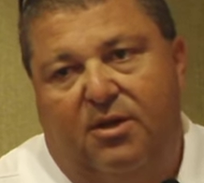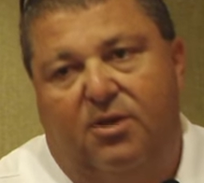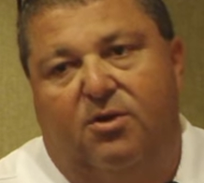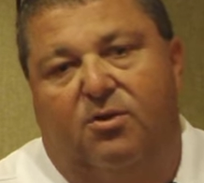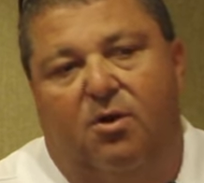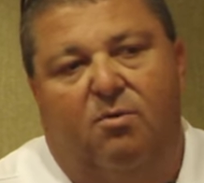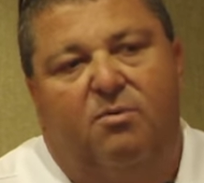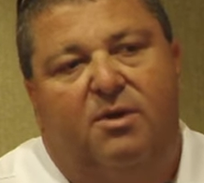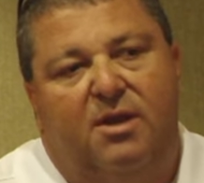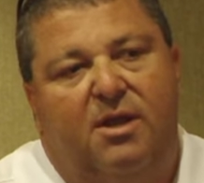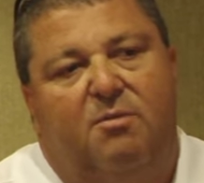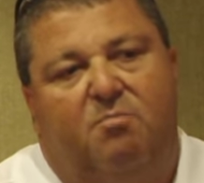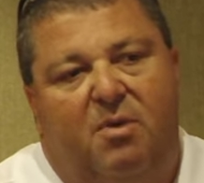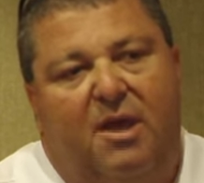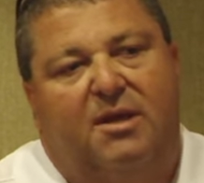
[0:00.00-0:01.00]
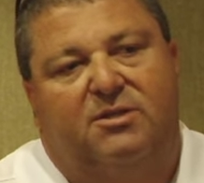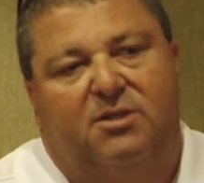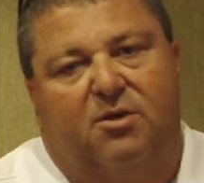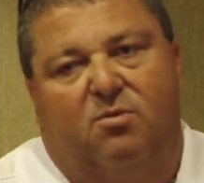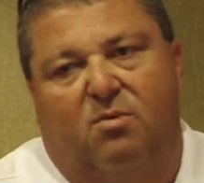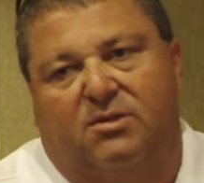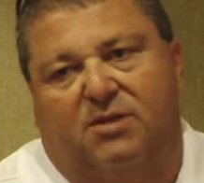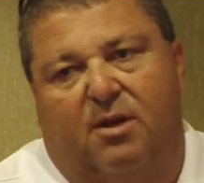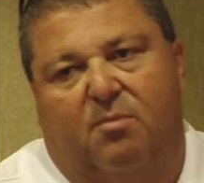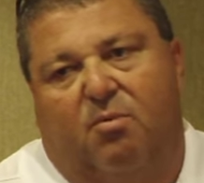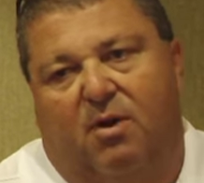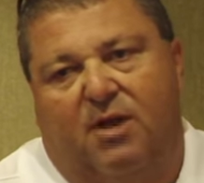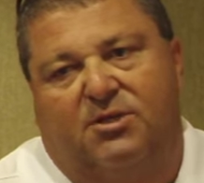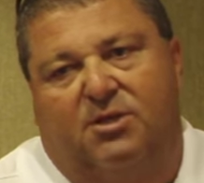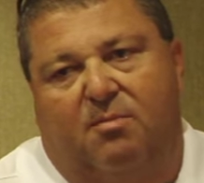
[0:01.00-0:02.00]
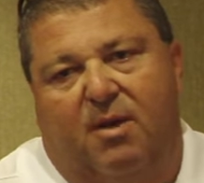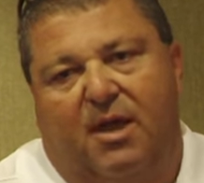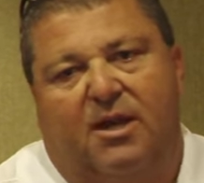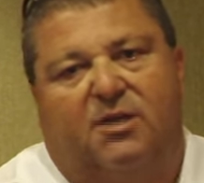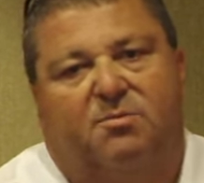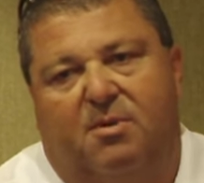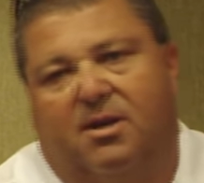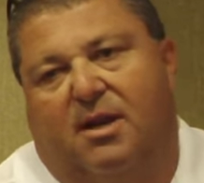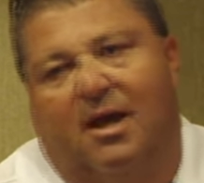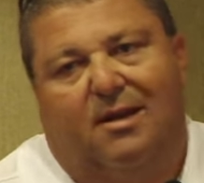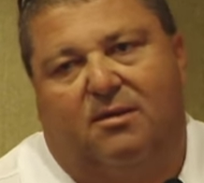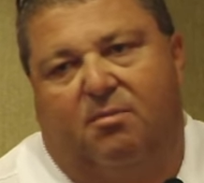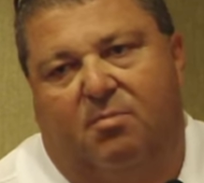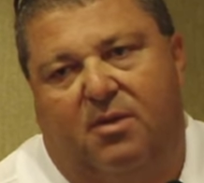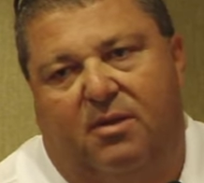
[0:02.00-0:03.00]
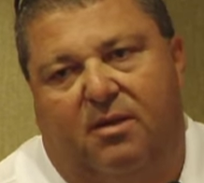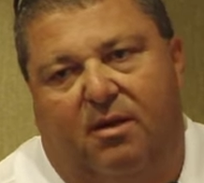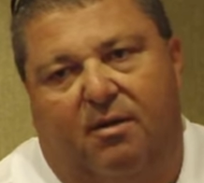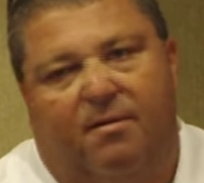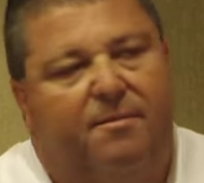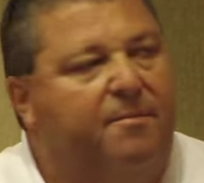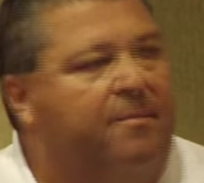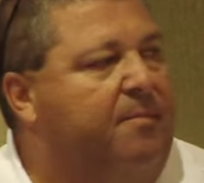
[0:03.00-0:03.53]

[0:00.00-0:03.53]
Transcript: You don't need basic ones like project management not to be there.